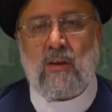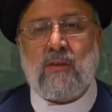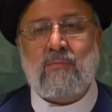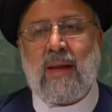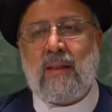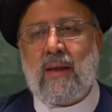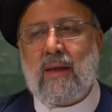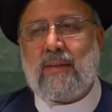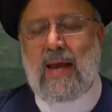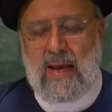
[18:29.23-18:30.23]
together
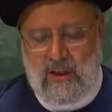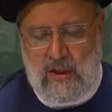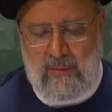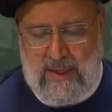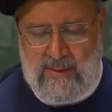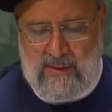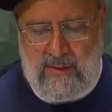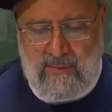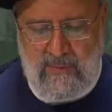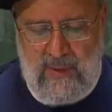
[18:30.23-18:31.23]
politics and
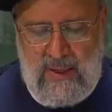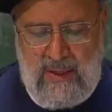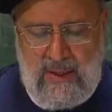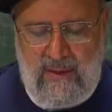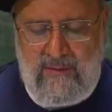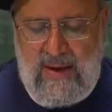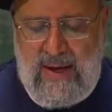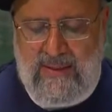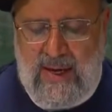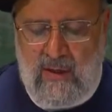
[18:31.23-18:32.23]
security
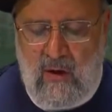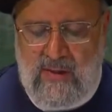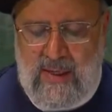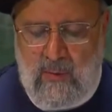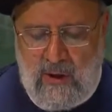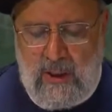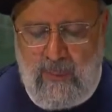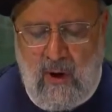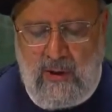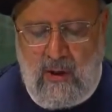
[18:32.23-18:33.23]
needs
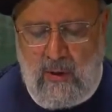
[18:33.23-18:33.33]
strengthening,